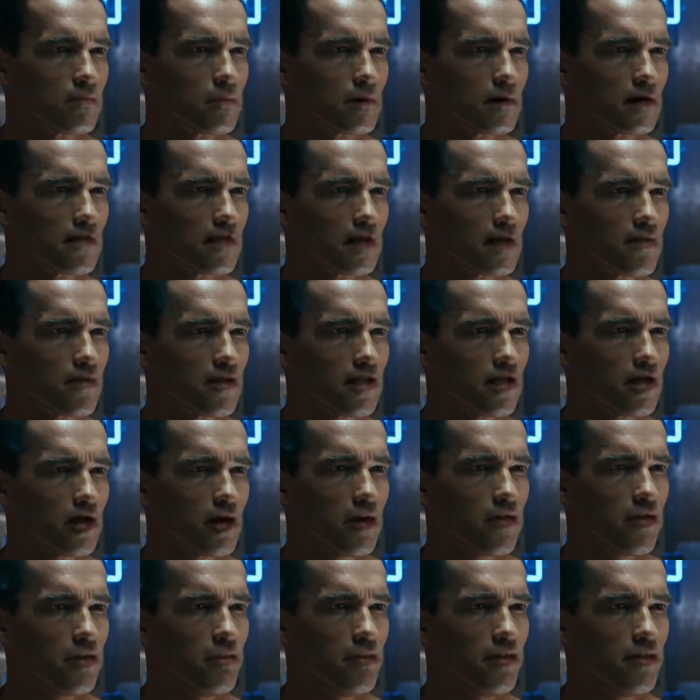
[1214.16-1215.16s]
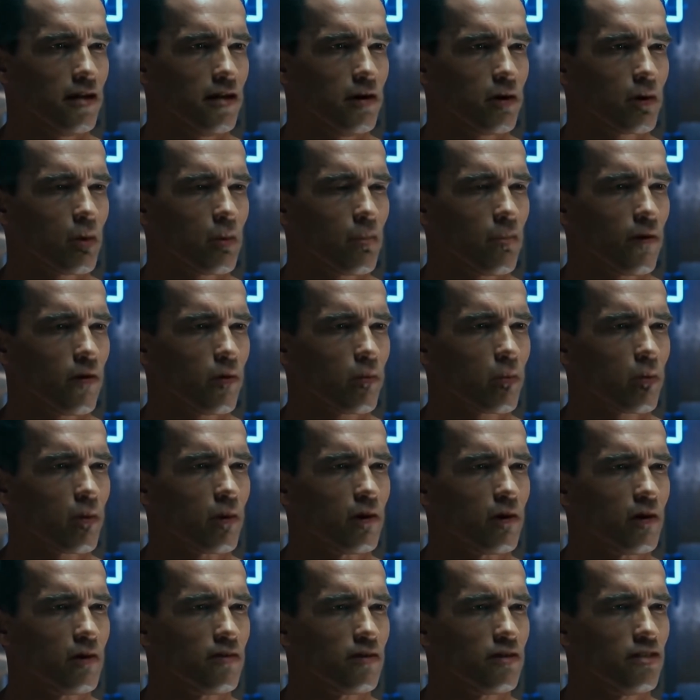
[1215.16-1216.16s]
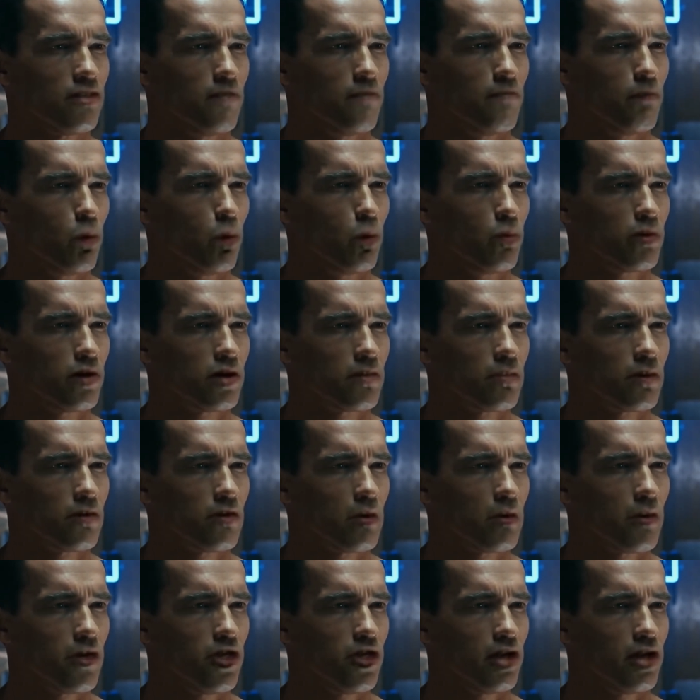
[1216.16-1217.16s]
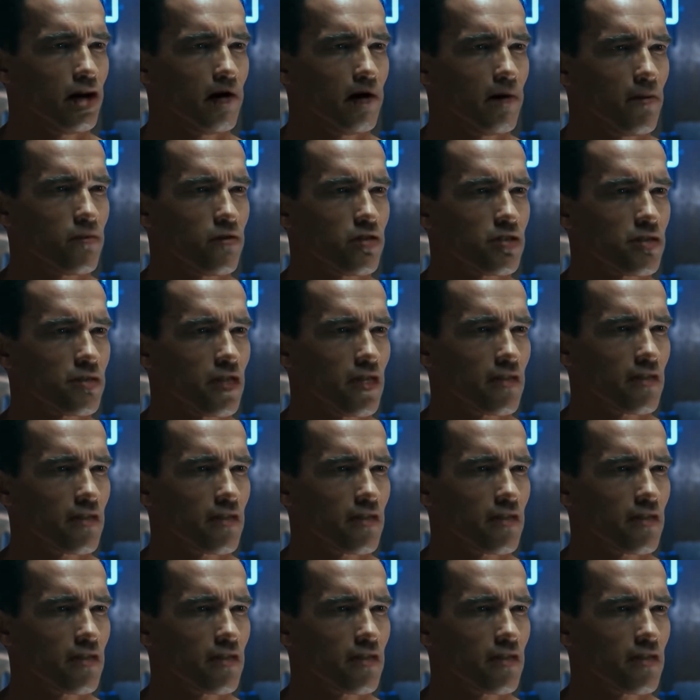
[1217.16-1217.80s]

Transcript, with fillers: We're not here to take over the world or even your jobs.